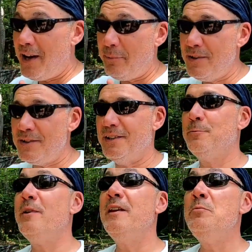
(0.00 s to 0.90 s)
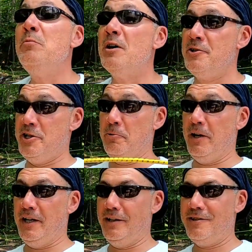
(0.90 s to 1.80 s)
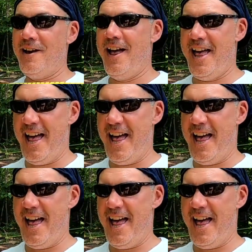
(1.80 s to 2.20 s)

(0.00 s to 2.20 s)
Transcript: happens it's within bungee range.